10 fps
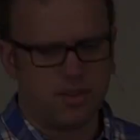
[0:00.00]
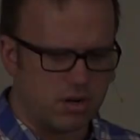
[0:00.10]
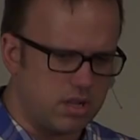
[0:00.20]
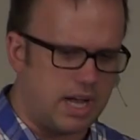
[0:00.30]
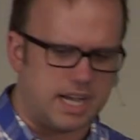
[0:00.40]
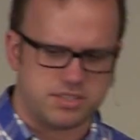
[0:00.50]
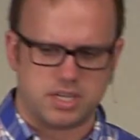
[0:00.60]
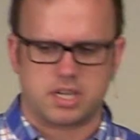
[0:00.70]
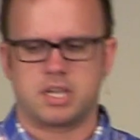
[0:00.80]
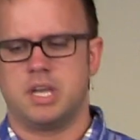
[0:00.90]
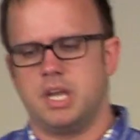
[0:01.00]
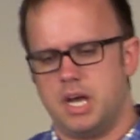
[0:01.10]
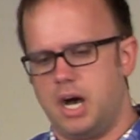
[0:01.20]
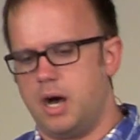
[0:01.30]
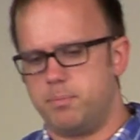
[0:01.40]
other classic
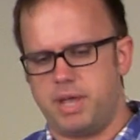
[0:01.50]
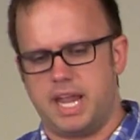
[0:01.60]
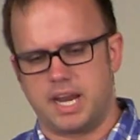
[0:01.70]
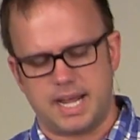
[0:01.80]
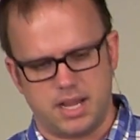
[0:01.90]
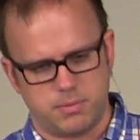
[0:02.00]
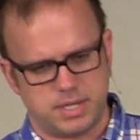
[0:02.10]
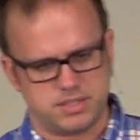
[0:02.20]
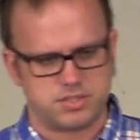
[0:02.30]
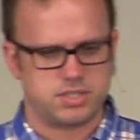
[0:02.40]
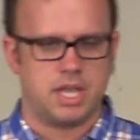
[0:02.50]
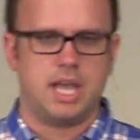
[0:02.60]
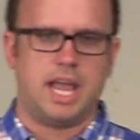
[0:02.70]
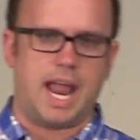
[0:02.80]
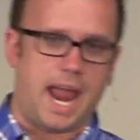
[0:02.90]
pagan elements,
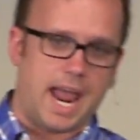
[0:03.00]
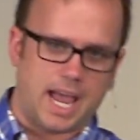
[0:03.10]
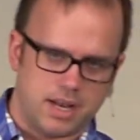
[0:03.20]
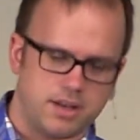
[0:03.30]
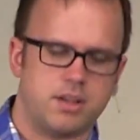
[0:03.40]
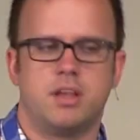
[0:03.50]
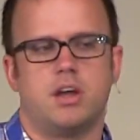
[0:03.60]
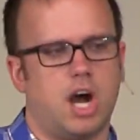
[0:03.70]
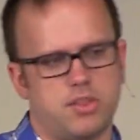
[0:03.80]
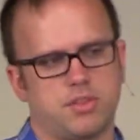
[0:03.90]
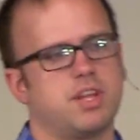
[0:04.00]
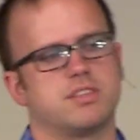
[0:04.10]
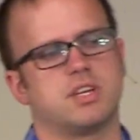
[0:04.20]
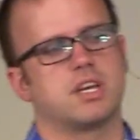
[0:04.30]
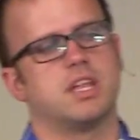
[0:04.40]
and other
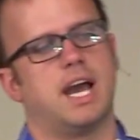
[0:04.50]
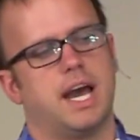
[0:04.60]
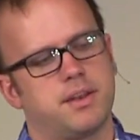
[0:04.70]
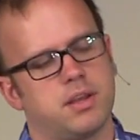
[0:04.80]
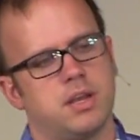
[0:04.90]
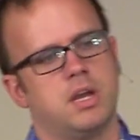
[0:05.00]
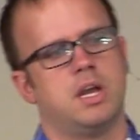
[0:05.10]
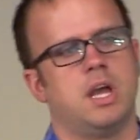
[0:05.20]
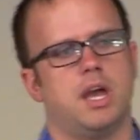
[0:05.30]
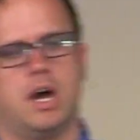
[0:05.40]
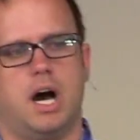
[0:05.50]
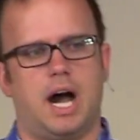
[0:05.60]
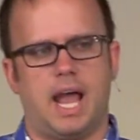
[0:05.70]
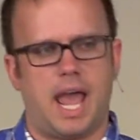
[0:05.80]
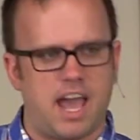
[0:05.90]
things like that.
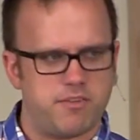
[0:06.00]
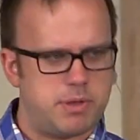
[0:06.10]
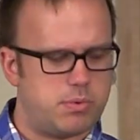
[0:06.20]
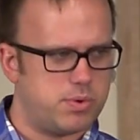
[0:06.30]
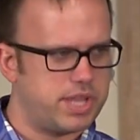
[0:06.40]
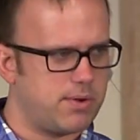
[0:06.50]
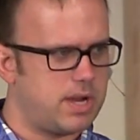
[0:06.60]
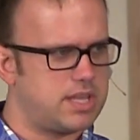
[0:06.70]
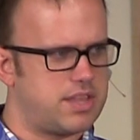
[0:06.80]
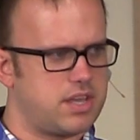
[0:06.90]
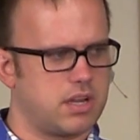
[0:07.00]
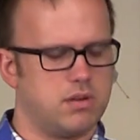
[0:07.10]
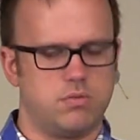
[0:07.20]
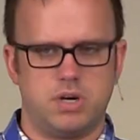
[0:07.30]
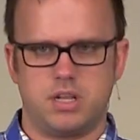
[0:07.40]
I have people, when they read that, they
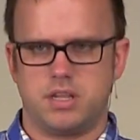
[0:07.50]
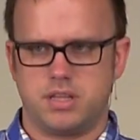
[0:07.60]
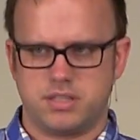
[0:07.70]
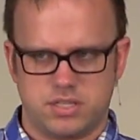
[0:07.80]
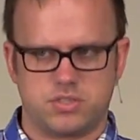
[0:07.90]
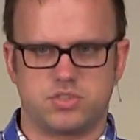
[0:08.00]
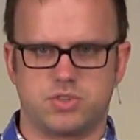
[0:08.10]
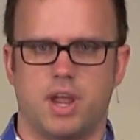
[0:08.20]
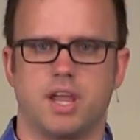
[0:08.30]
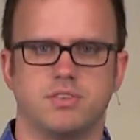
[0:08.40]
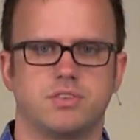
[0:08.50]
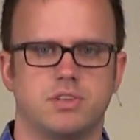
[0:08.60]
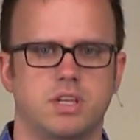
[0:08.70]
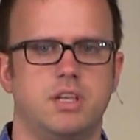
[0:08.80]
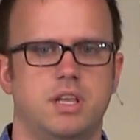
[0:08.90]
go, what? This is
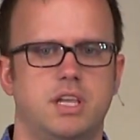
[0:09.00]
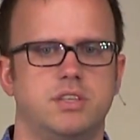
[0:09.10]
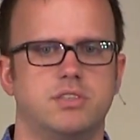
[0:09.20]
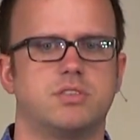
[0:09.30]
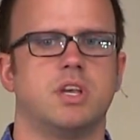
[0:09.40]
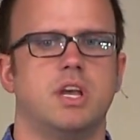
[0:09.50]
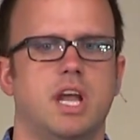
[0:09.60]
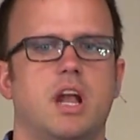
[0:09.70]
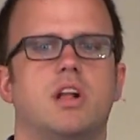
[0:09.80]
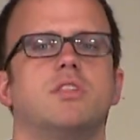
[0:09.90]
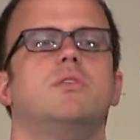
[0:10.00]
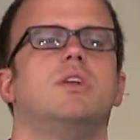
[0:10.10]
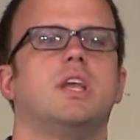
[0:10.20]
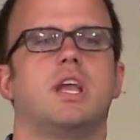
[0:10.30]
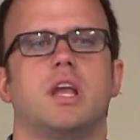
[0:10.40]
strange. He's
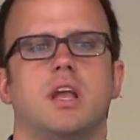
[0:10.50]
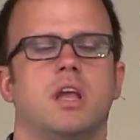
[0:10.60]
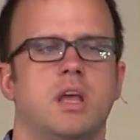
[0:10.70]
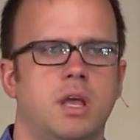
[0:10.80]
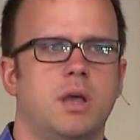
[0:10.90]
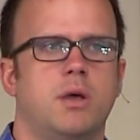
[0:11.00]
including